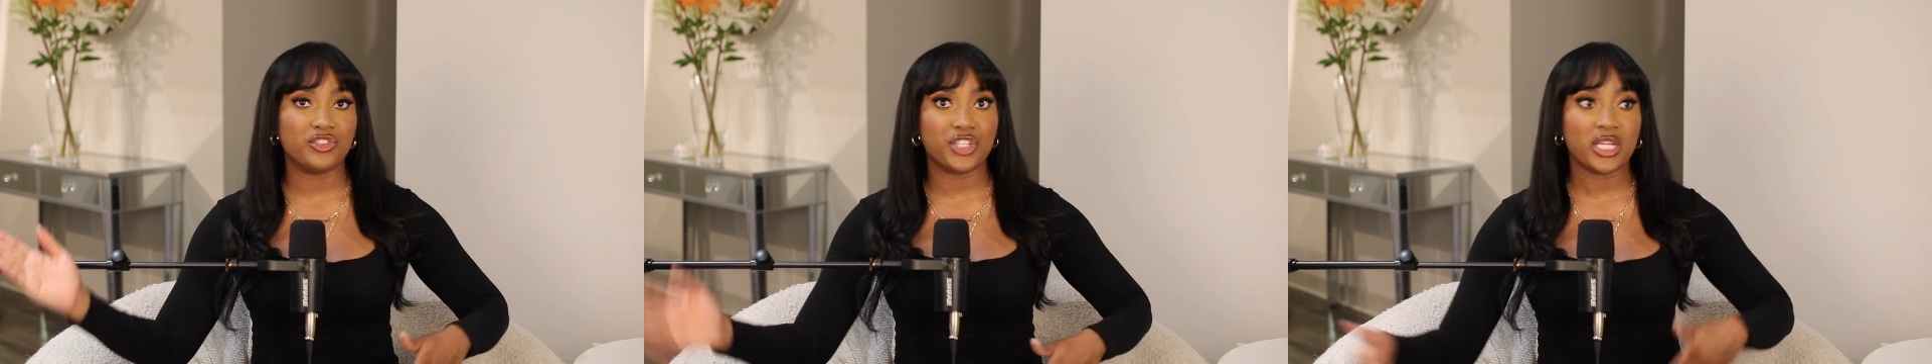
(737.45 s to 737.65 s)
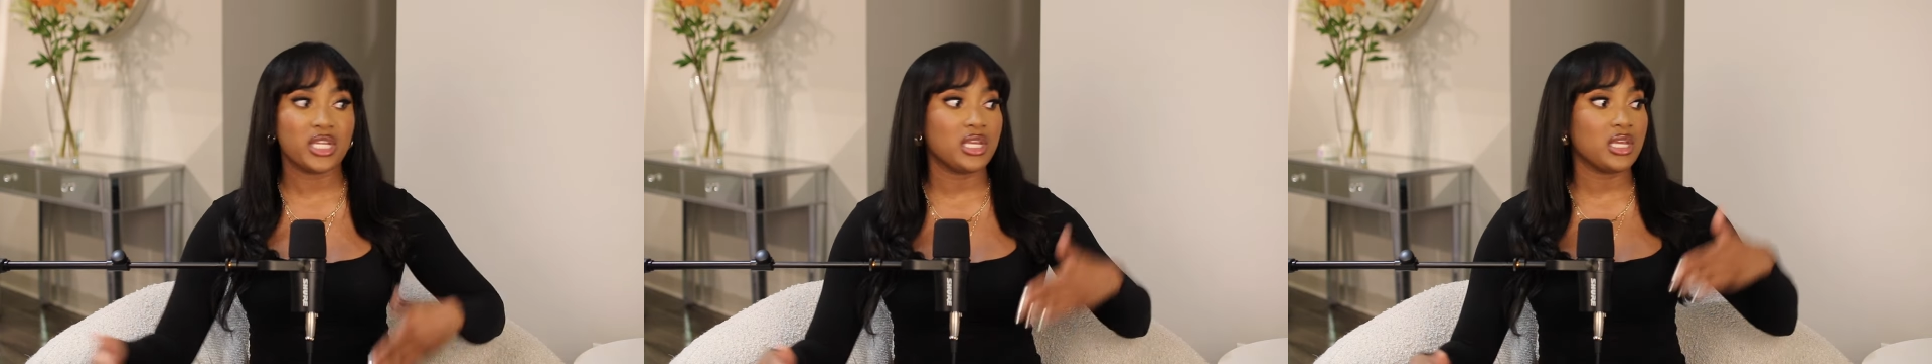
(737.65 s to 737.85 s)

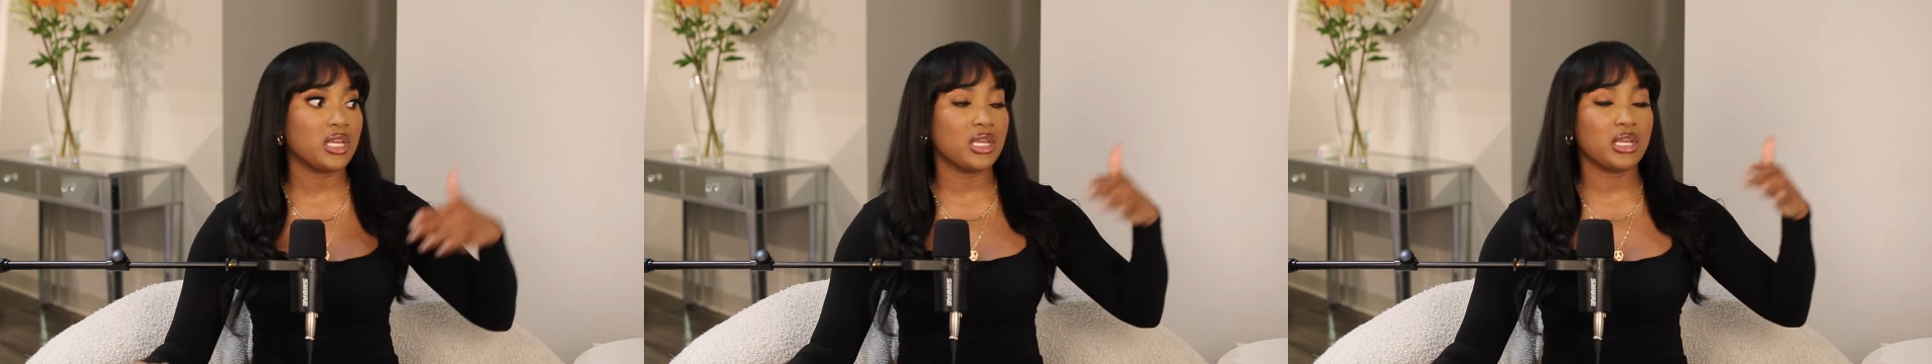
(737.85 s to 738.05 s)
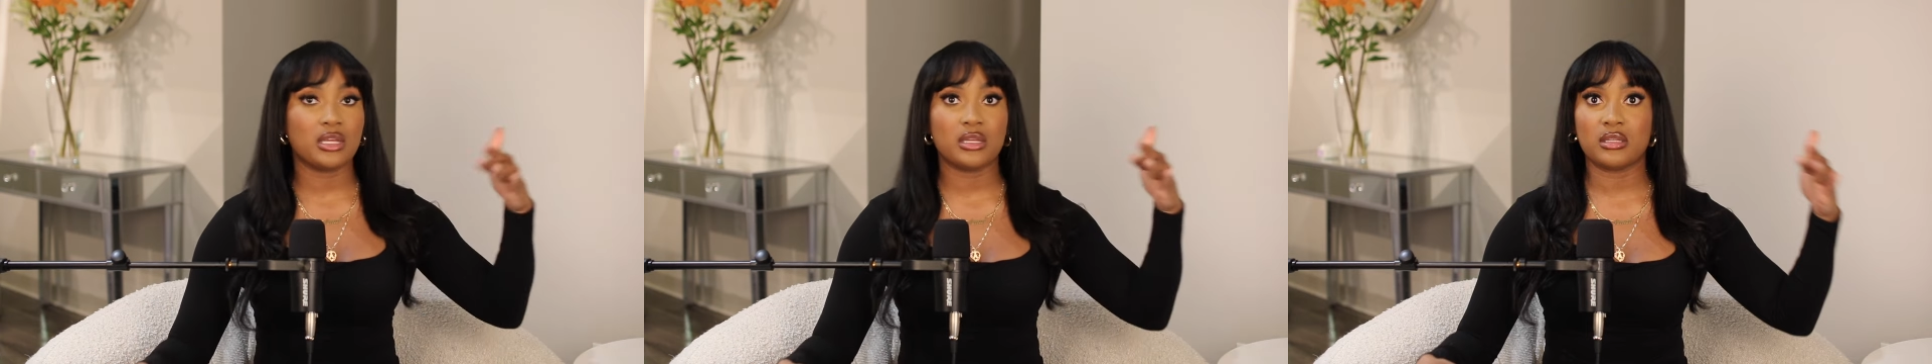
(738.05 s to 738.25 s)

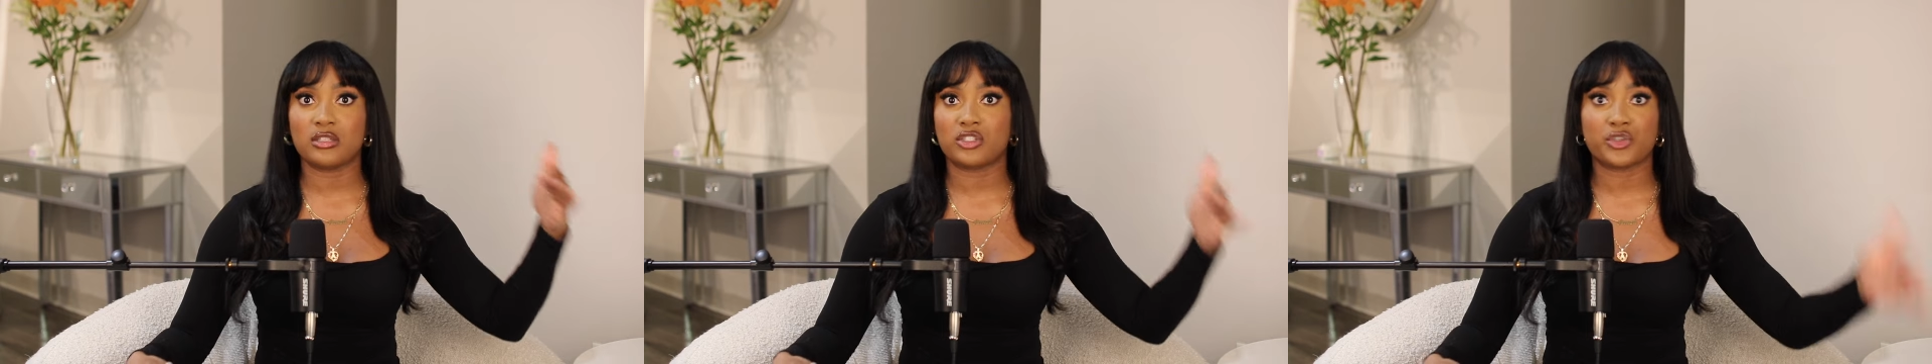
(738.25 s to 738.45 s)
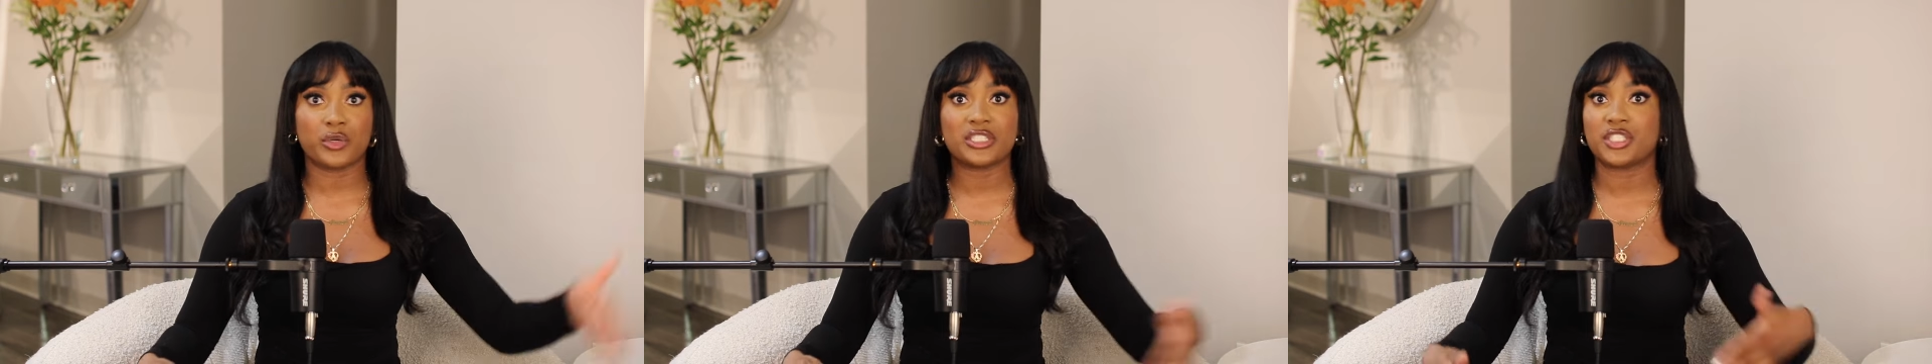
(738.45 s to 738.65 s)

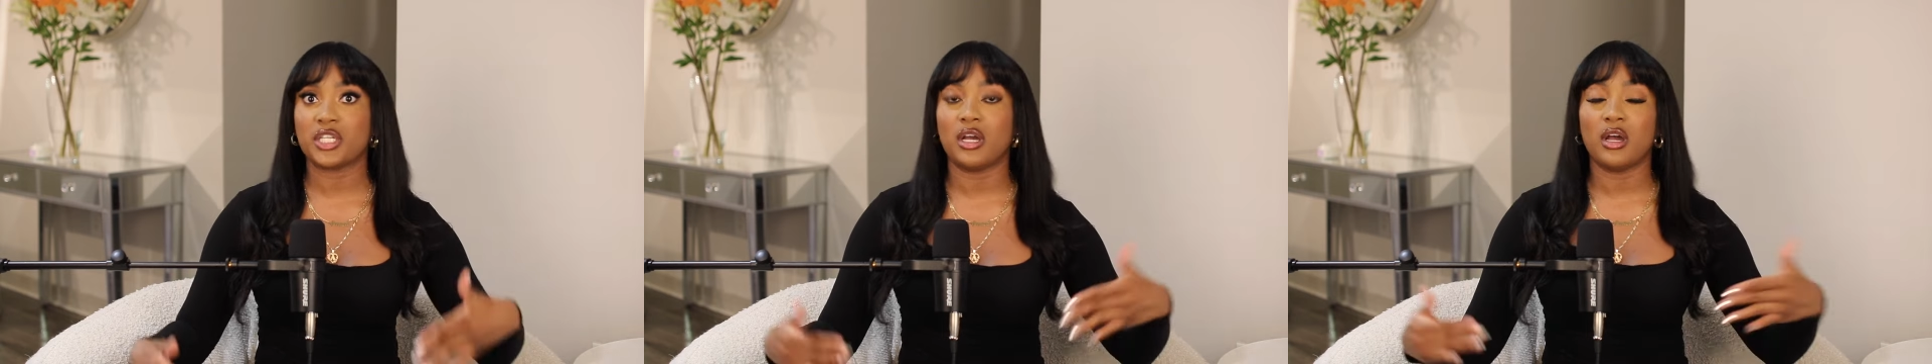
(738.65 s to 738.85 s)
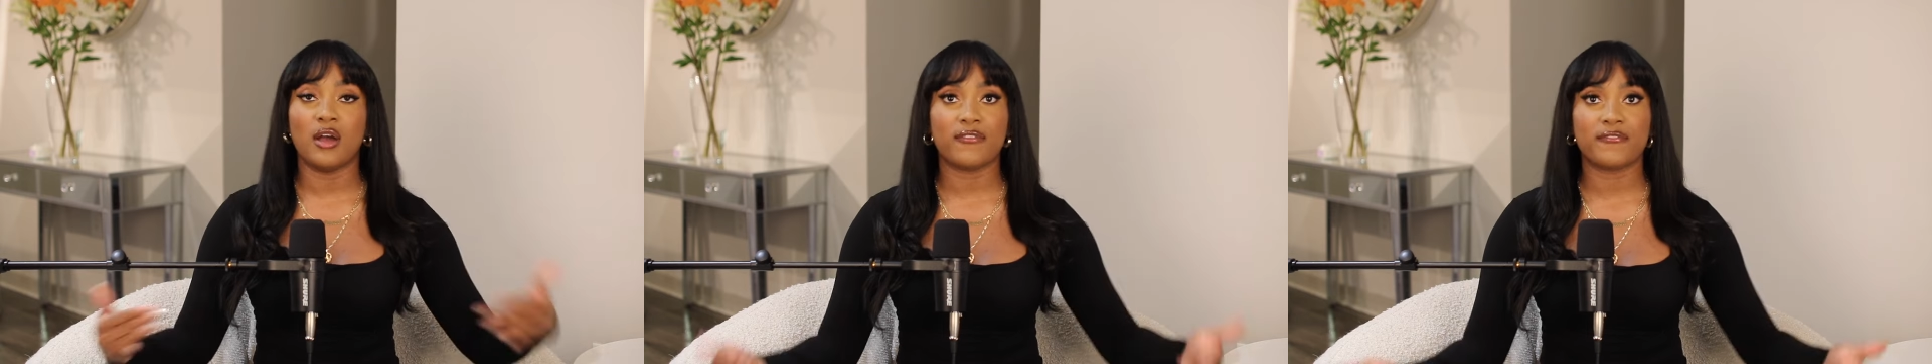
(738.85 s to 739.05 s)
Jenny,
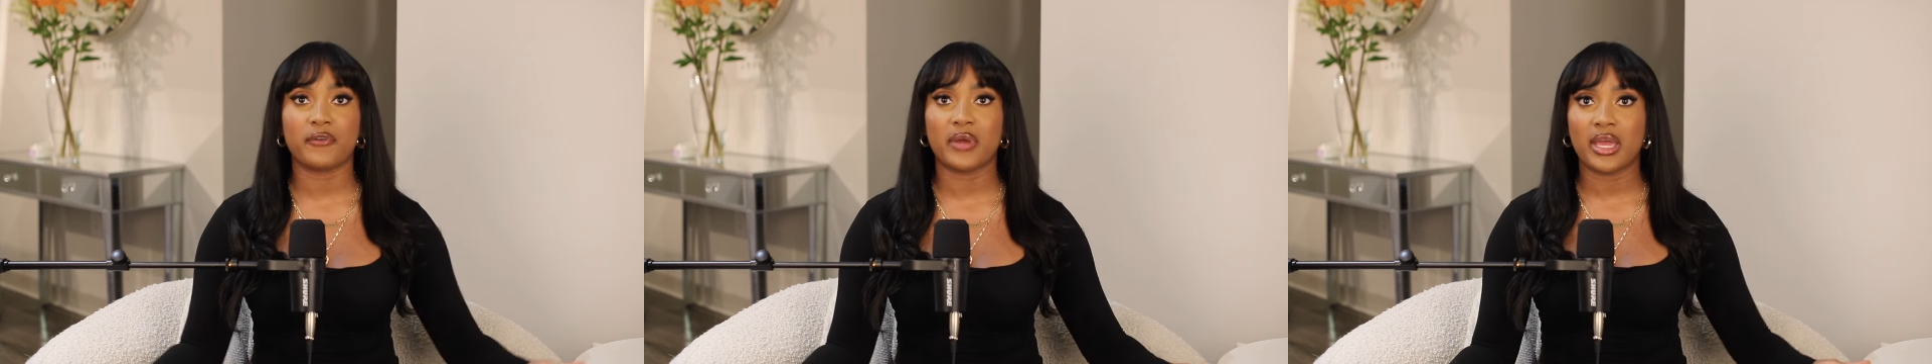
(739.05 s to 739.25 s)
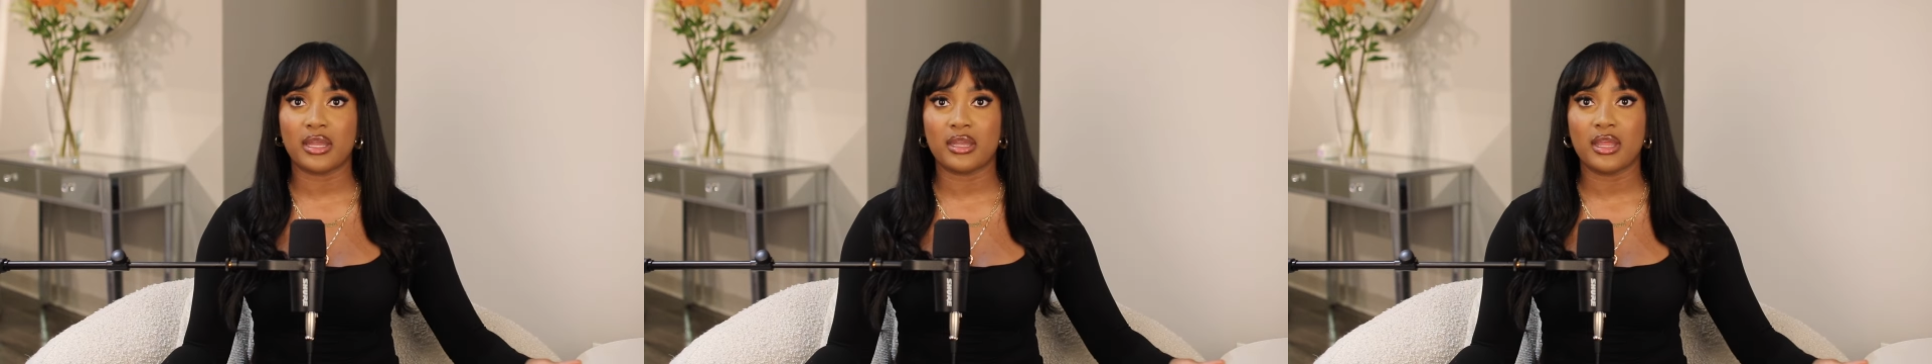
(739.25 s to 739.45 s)
Trisha a
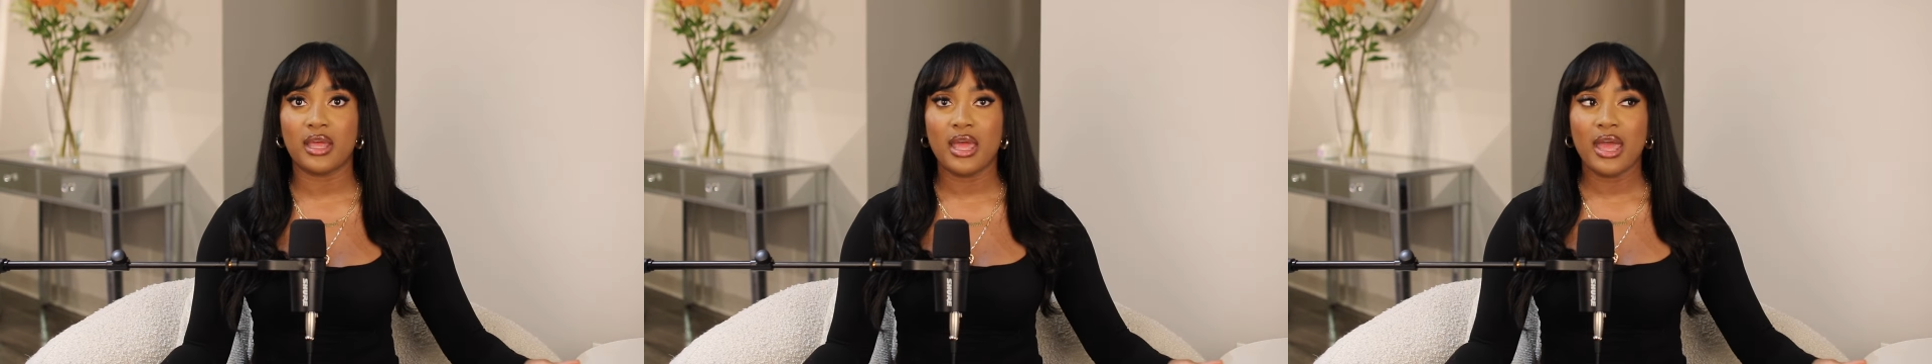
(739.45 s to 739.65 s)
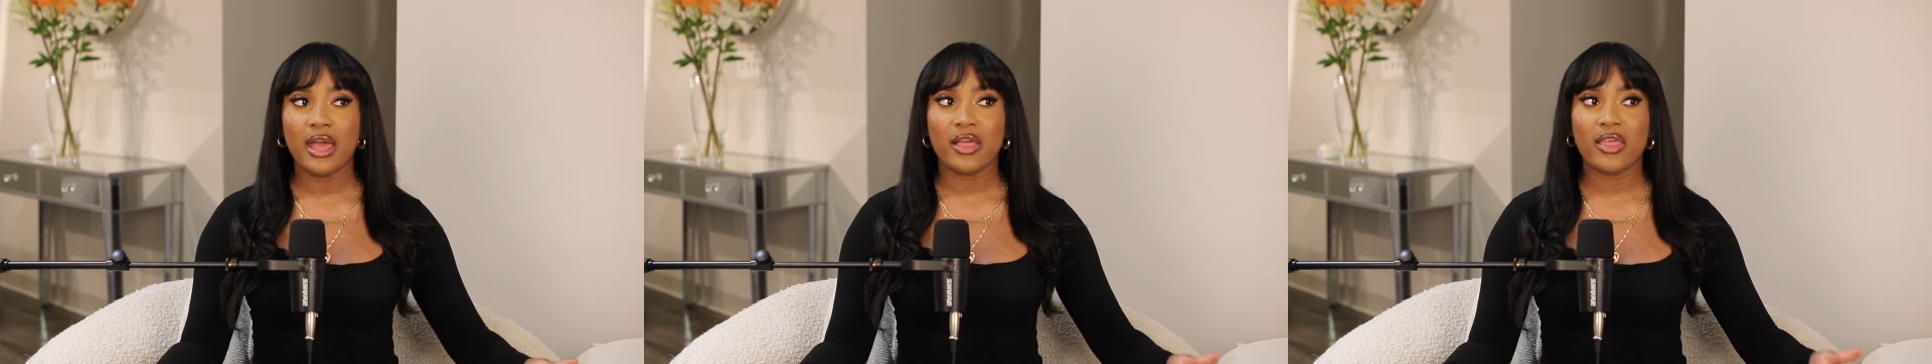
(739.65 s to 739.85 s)
friend